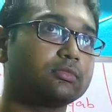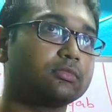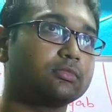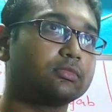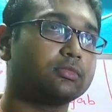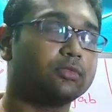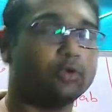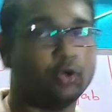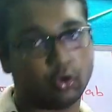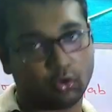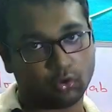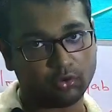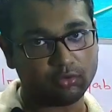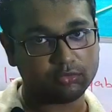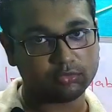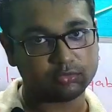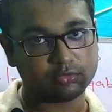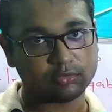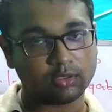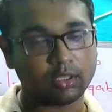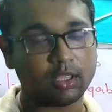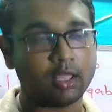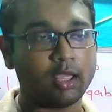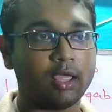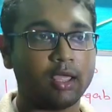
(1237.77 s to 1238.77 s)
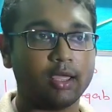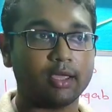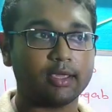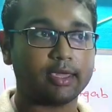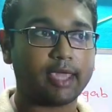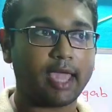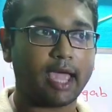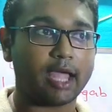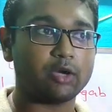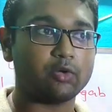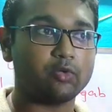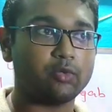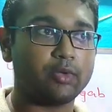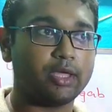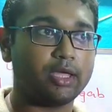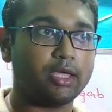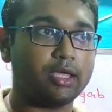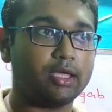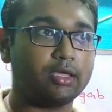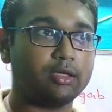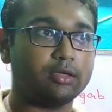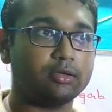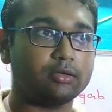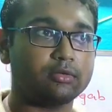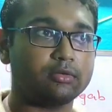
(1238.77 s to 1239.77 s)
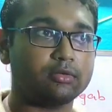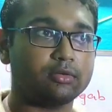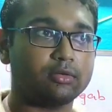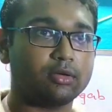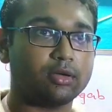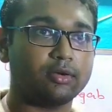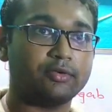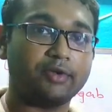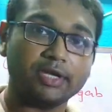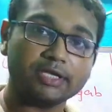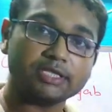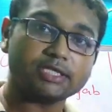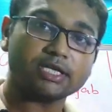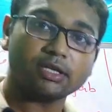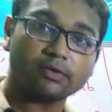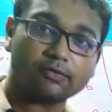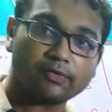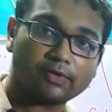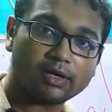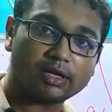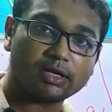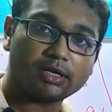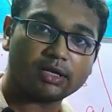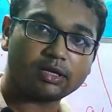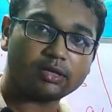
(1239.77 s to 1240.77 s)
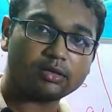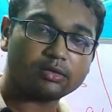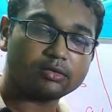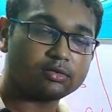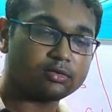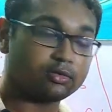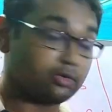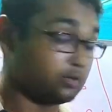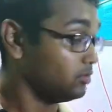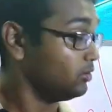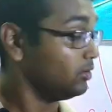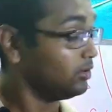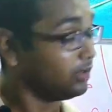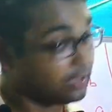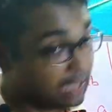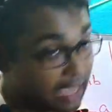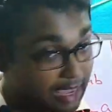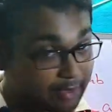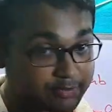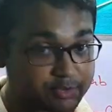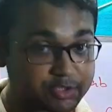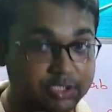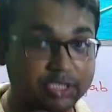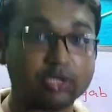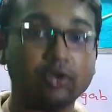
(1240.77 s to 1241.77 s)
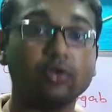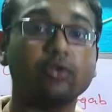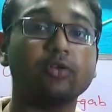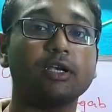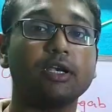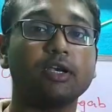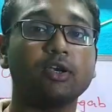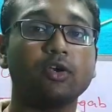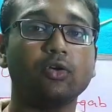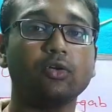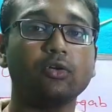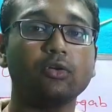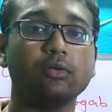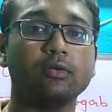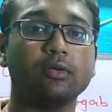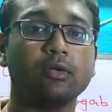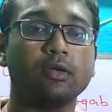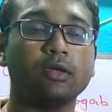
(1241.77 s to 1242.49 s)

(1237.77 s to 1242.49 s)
No. Can we reach infinity? Absolutely no.